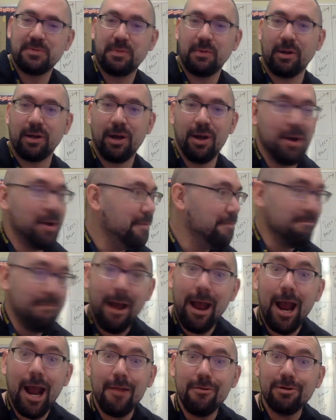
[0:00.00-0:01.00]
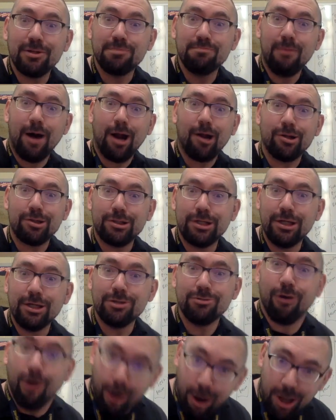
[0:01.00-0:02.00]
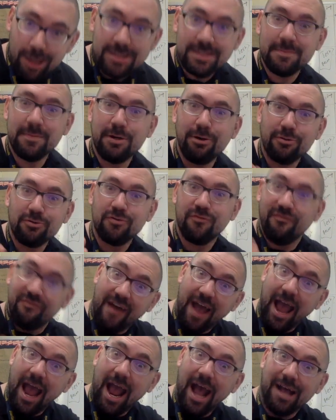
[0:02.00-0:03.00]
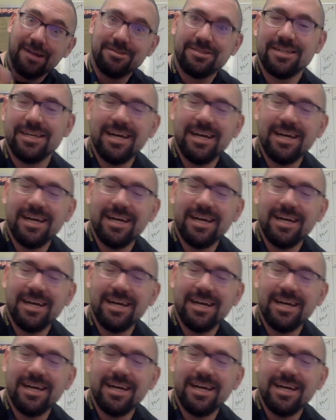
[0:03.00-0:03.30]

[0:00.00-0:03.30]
People are like, man, this Model T is awesome. It goes fast.